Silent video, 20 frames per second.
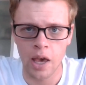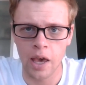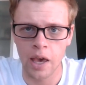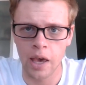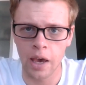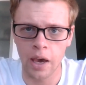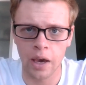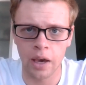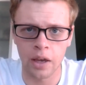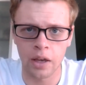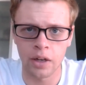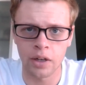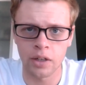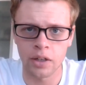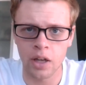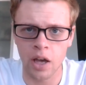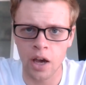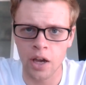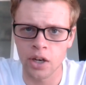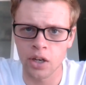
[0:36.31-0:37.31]

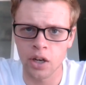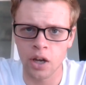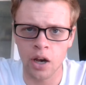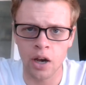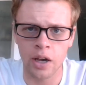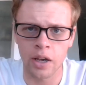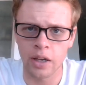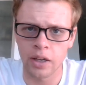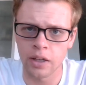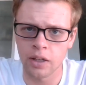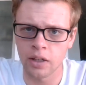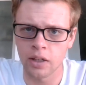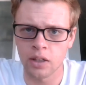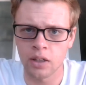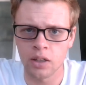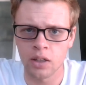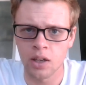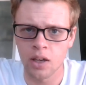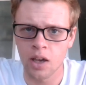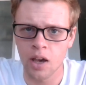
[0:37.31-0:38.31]
and I
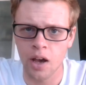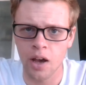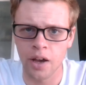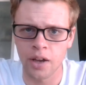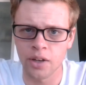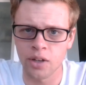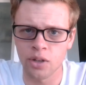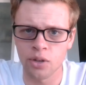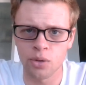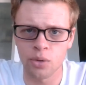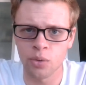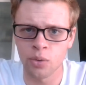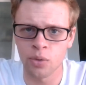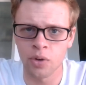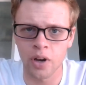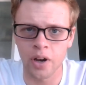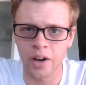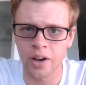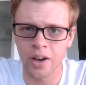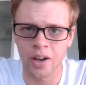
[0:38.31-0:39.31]

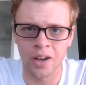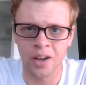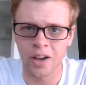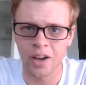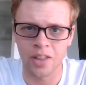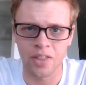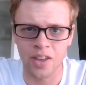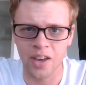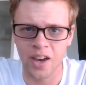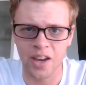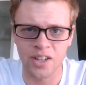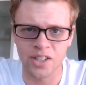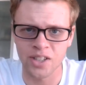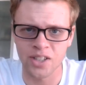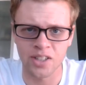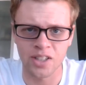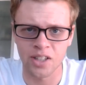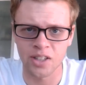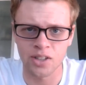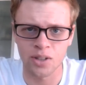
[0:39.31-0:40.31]
knew, I think I'd
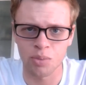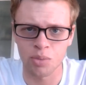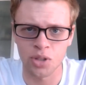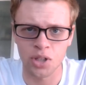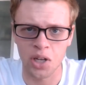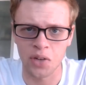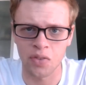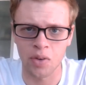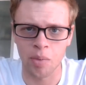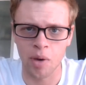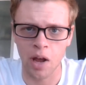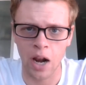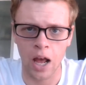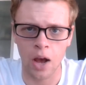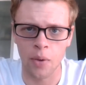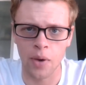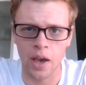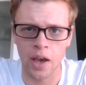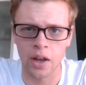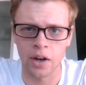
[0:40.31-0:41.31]
just seen some stuff about
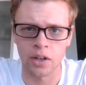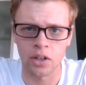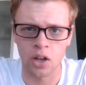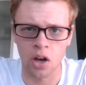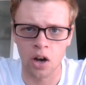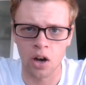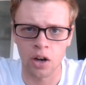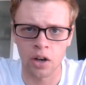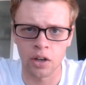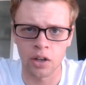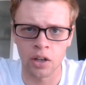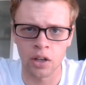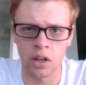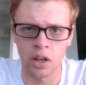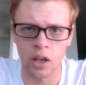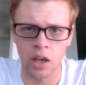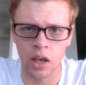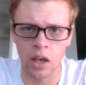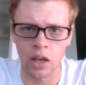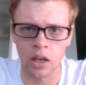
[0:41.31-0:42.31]
how he had a dog
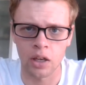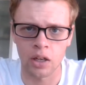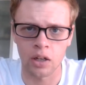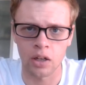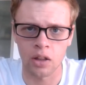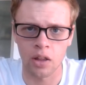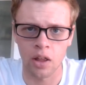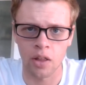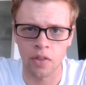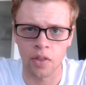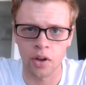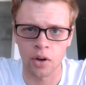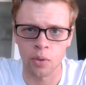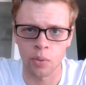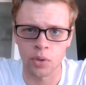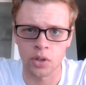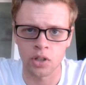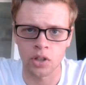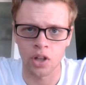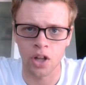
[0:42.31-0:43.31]
and that there
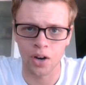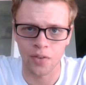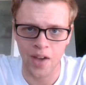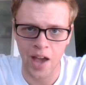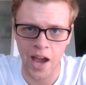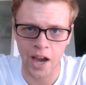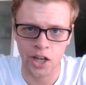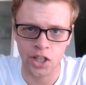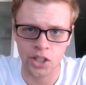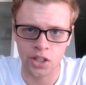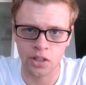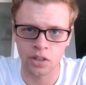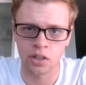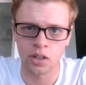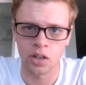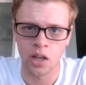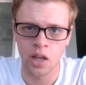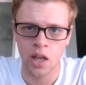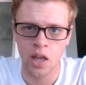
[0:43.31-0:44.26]
was a lot of action.